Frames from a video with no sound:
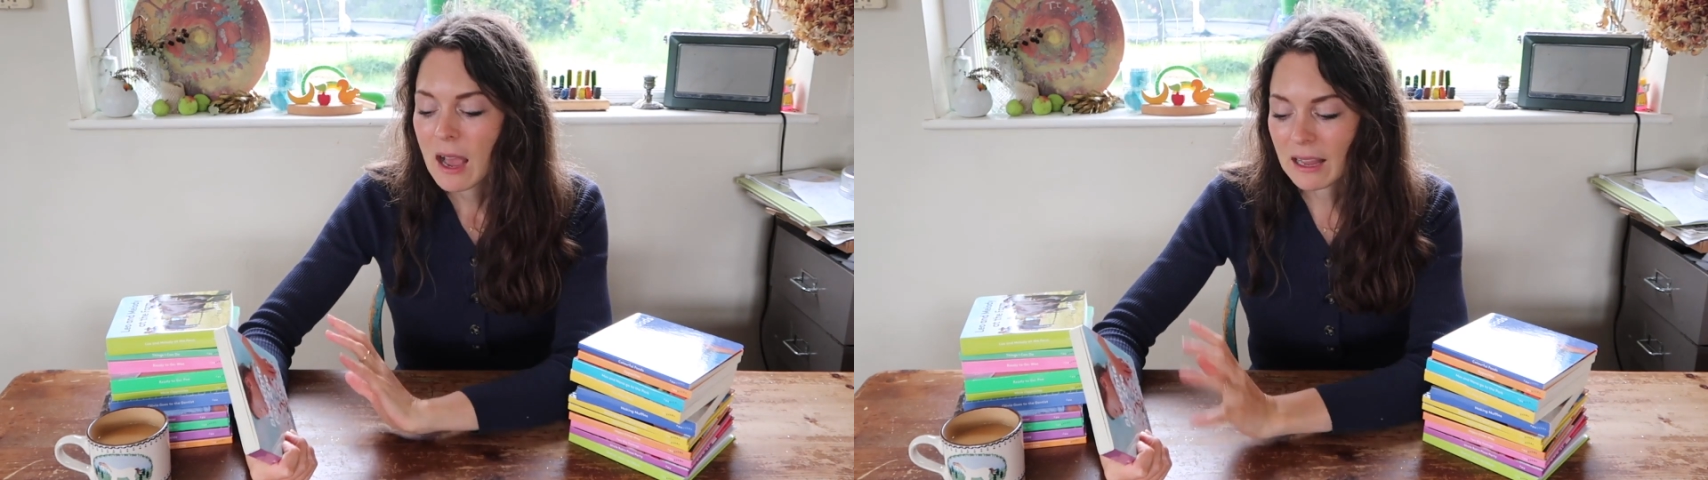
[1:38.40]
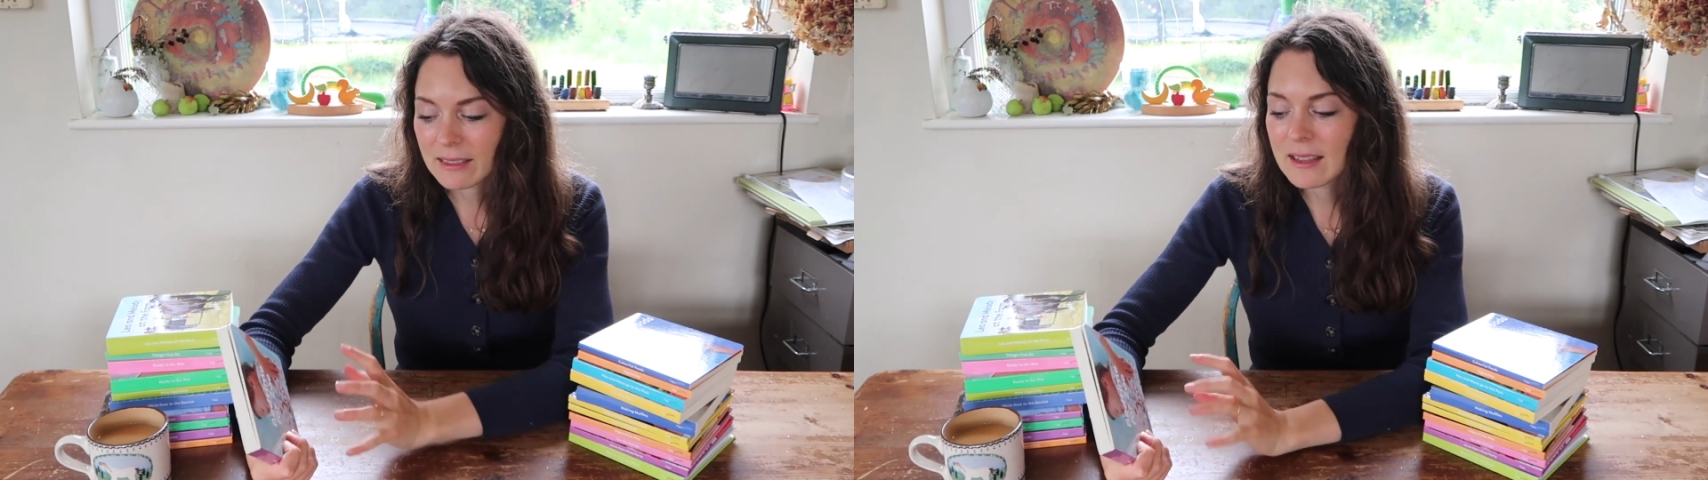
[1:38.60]

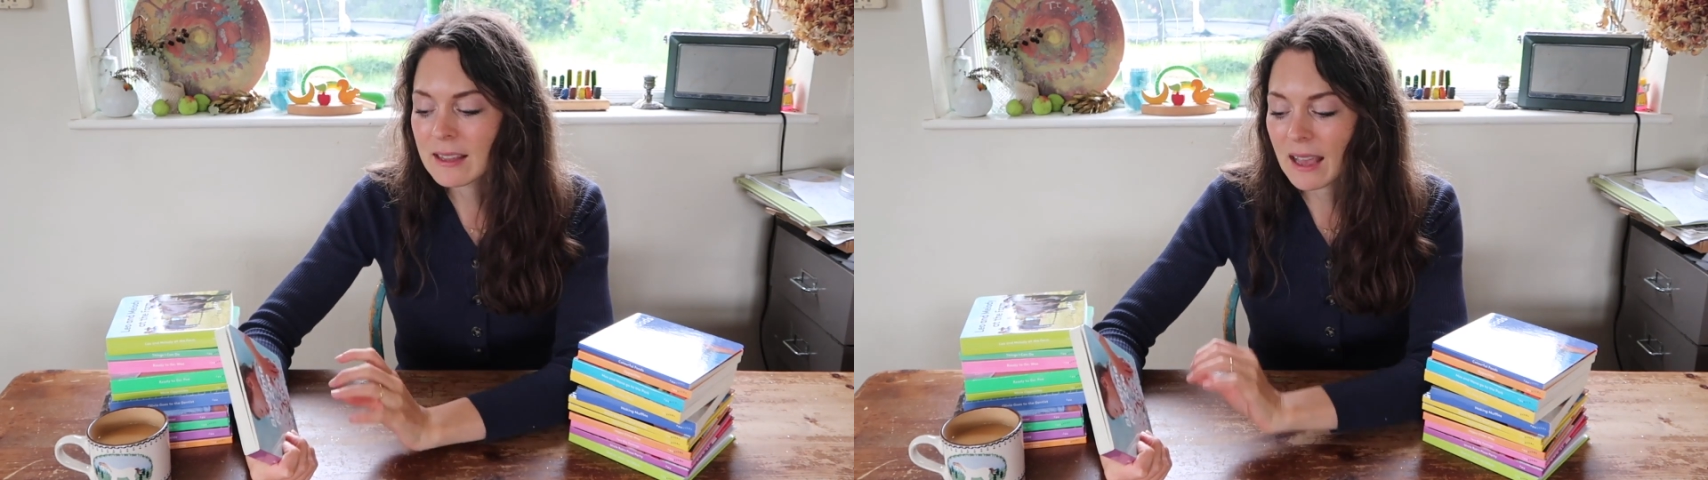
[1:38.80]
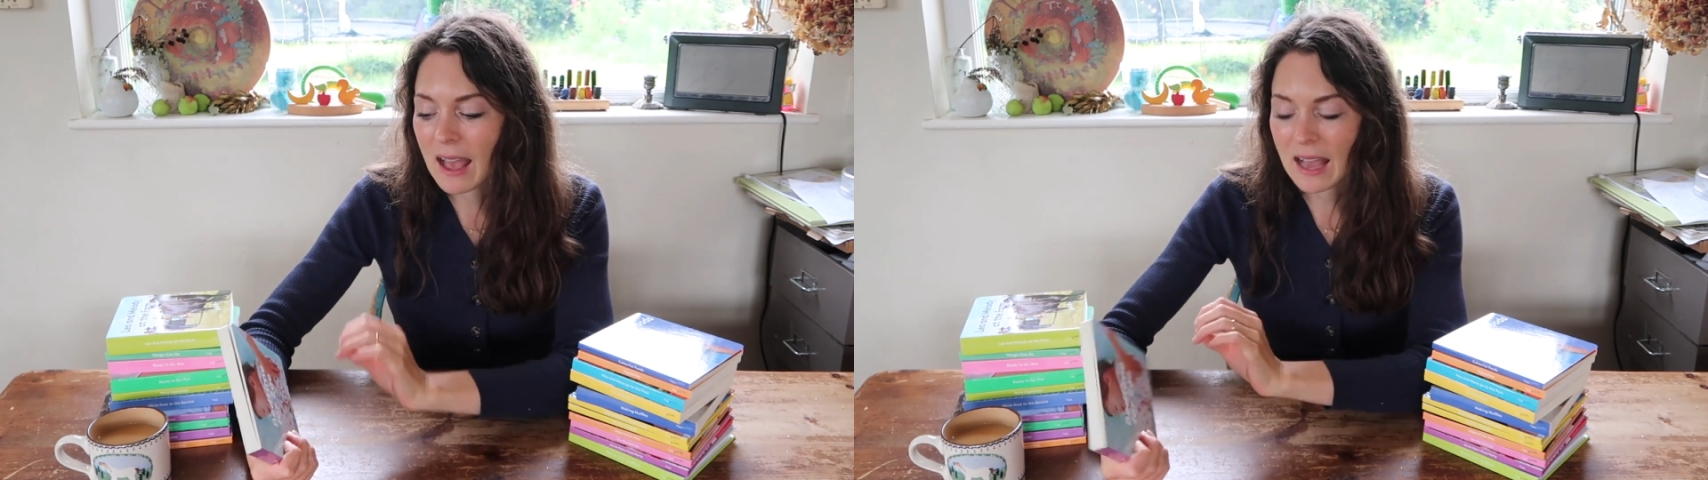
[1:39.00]
I
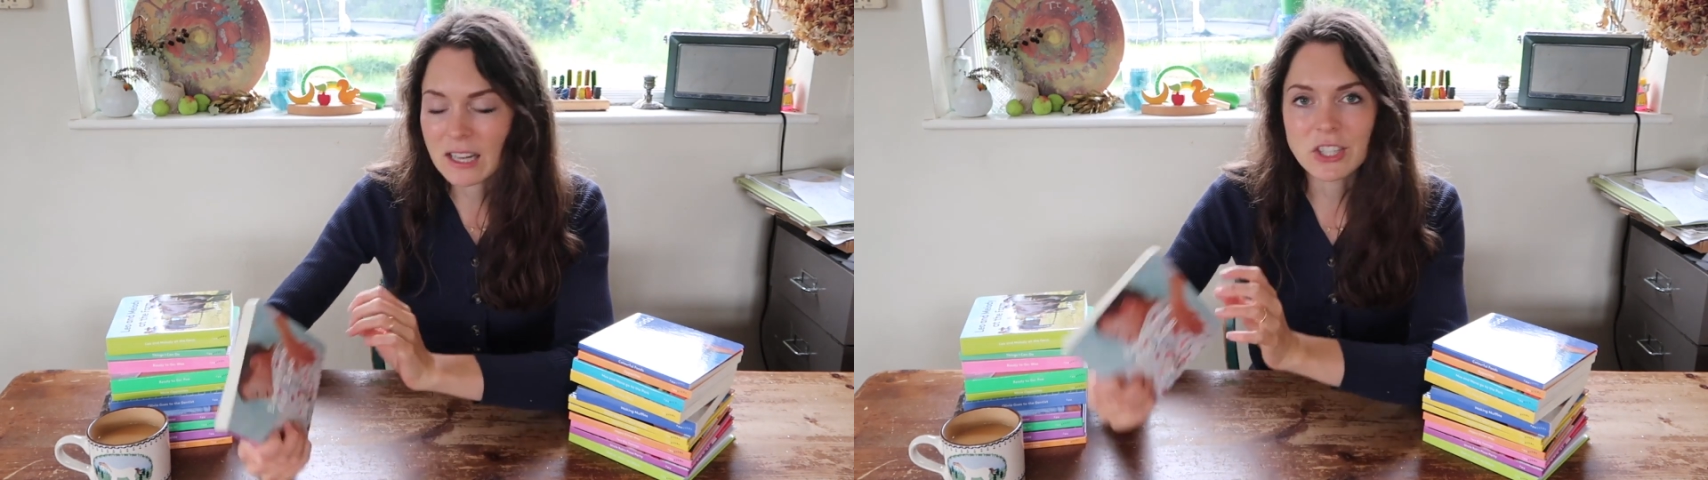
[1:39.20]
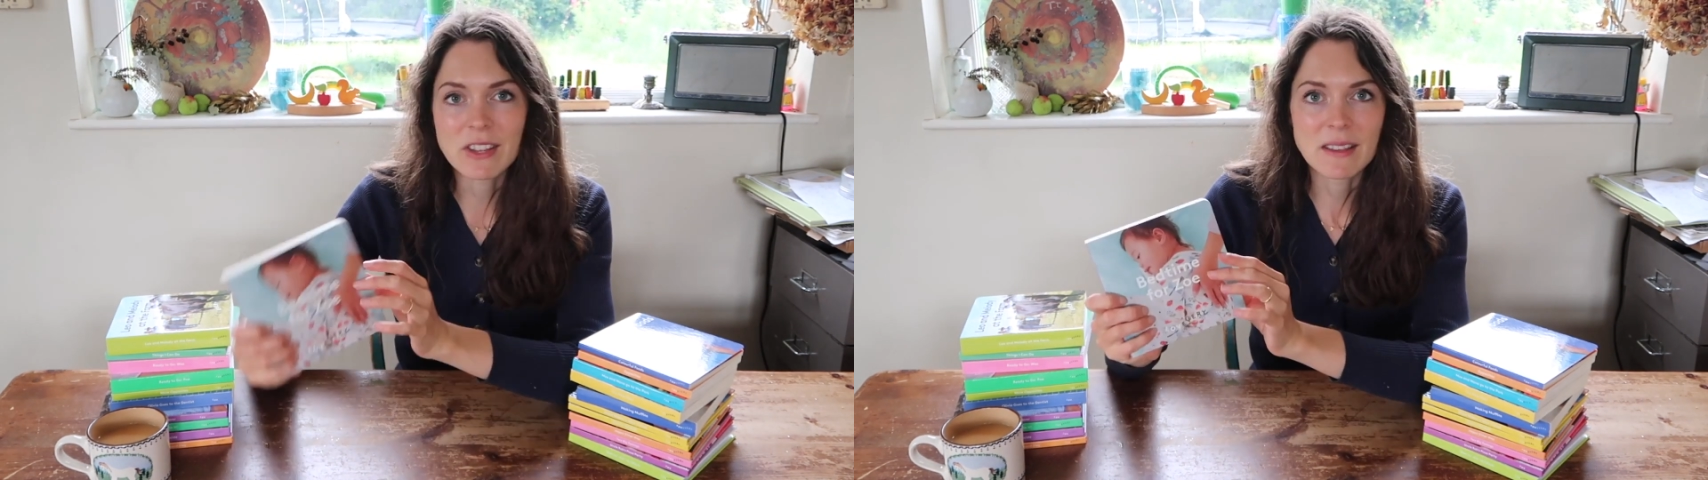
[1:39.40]
think
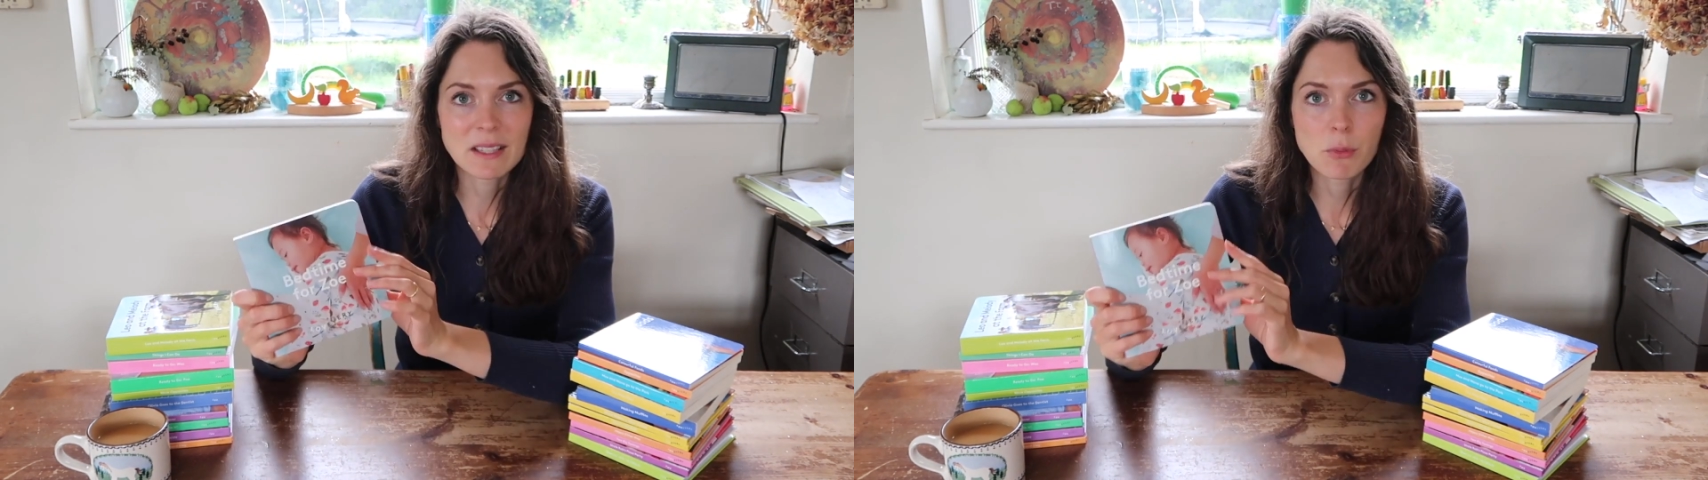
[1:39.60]
actually these